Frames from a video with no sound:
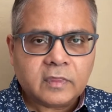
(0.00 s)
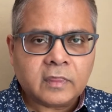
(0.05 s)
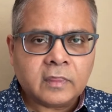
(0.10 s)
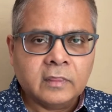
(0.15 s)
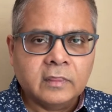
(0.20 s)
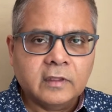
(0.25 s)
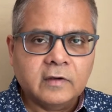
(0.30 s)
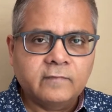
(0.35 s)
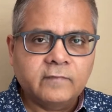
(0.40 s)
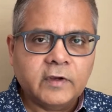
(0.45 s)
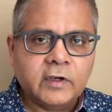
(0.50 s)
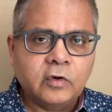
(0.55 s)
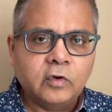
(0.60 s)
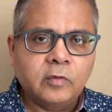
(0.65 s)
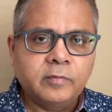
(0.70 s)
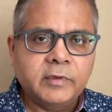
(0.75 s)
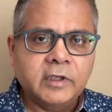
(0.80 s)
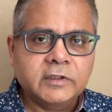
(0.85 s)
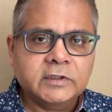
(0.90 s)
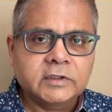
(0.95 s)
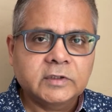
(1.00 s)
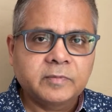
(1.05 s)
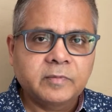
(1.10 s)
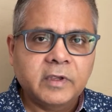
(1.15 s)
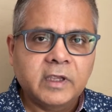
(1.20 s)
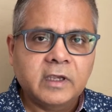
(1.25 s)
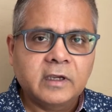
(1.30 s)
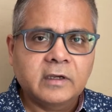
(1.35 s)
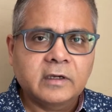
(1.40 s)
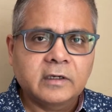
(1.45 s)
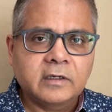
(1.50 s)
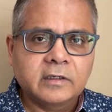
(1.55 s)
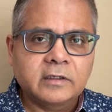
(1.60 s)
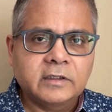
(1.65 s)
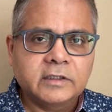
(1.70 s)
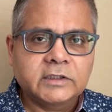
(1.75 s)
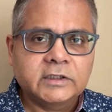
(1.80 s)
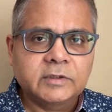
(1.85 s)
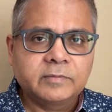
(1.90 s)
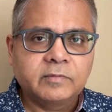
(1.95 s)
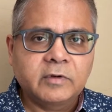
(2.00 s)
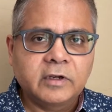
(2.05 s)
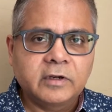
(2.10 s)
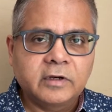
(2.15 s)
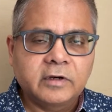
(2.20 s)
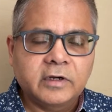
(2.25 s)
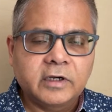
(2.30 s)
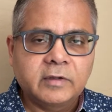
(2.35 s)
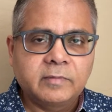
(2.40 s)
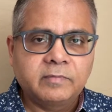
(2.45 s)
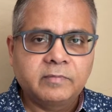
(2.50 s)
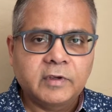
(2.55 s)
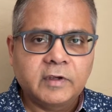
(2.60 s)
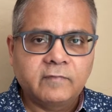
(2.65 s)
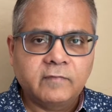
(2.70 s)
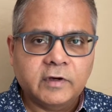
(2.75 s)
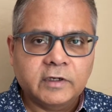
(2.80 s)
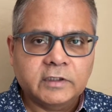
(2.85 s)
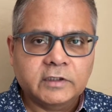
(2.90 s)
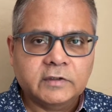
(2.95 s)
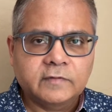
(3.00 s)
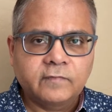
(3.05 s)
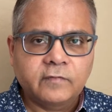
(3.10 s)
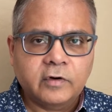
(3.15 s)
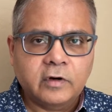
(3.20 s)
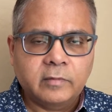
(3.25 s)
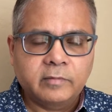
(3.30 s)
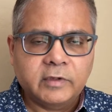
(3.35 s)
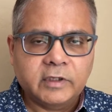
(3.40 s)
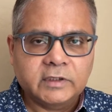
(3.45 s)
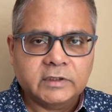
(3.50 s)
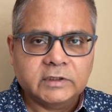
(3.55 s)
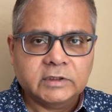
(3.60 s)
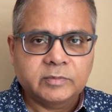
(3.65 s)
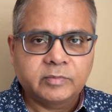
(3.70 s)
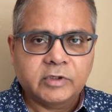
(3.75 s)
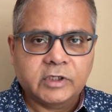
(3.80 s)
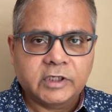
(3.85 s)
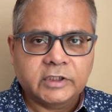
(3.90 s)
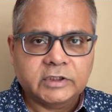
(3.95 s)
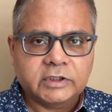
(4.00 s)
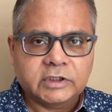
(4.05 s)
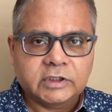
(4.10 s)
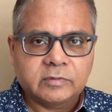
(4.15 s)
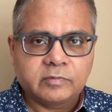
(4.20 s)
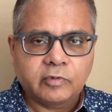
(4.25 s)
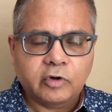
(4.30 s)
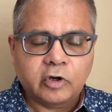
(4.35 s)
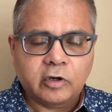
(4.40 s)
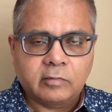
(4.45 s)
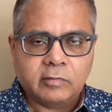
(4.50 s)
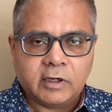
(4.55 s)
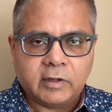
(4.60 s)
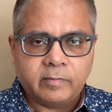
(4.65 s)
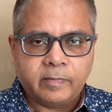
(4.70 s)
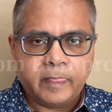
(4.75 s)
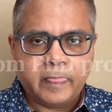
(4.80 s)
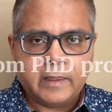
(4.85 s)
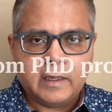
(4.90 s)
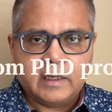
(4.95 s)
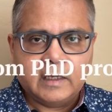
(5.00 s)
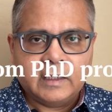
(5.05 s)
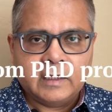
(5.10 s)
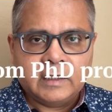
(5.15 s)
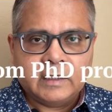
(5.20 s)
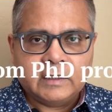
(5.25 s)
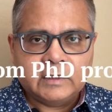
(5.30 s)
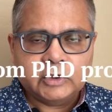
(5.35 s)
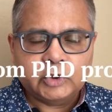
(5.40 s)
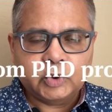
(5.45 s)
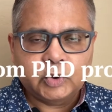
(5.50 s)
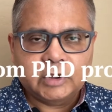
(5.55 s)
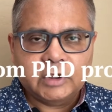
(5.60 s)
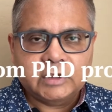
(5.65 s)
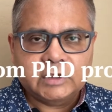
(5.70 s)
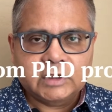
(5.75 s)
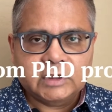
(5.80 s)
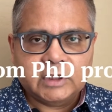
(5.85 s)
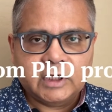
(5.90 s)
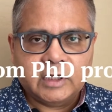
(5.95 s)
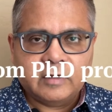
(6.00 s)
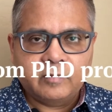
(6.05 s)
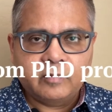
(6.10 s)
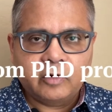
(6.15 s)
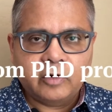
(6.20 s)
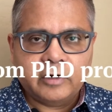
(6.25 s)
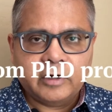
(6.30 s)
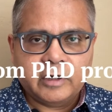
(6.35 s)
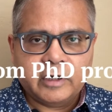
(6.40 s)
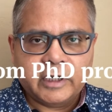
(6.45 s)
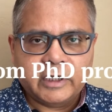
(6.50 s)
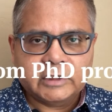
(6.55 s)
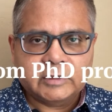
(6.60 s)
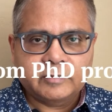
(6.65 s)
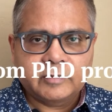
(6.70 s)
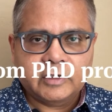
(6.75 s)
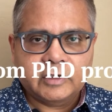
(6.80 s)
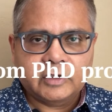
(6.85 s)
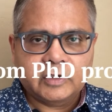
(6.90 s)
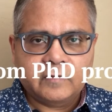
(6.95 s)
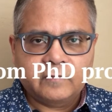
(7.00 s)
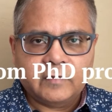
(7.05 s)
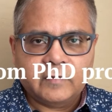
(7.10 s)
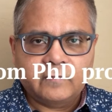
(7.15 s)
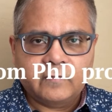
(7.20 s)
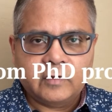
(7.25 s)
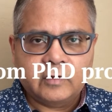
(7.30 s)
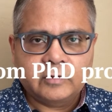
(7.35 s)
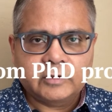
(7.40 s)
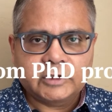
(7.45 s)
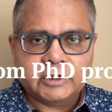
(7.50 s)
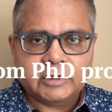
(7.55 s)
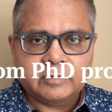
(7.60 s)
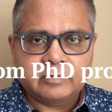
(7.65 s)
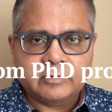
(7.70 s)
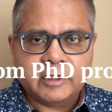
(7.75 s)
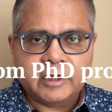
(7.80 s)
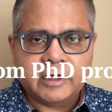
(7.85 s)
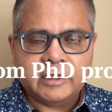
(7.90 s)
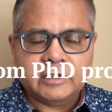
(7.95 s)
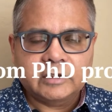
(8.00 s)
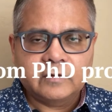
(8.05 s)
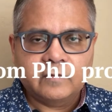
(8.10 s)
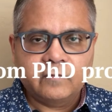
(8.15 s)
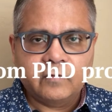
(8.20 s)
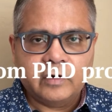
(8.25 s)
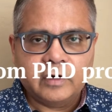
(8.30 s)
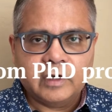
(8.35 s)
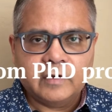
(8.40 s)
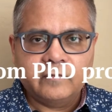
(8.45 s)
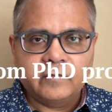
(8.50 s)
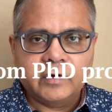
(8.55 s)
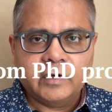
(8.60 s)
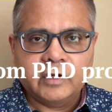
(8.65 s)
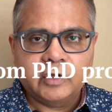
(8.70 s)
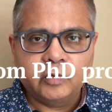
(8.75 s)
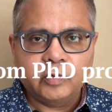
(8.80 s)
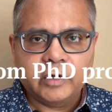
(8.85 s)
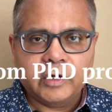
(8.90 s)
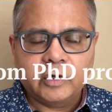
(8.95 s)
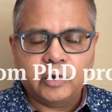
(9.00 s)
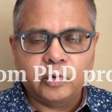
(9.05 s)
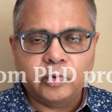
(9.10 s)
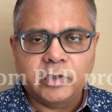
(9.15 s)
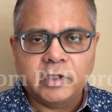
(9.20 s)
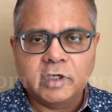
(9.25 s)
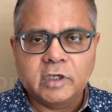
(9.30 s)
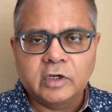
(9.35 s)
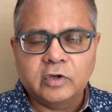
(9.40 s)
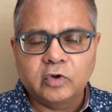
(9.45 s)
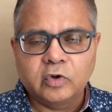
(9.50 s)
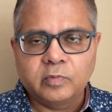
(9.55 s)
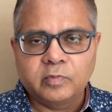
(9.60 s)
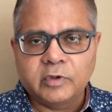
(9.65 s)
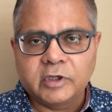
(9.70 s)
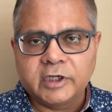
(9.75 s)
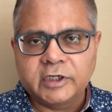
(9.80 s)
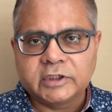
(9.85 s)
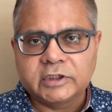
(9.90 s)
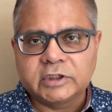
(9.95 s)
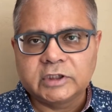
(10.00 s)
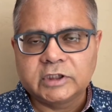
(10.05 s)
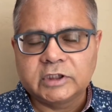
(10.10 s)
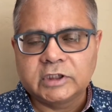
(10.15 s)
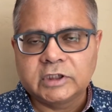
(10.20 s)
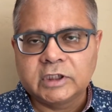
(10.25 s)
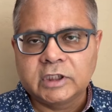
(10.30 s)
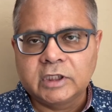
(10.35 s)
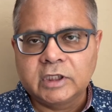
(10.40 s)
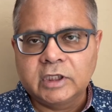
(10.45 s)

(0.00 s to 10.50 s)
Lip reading: the fellow must make a disciplinary pivot from his PhD problem. So this is an important aspect of the fellowship, that whatever you are doing in your PhD,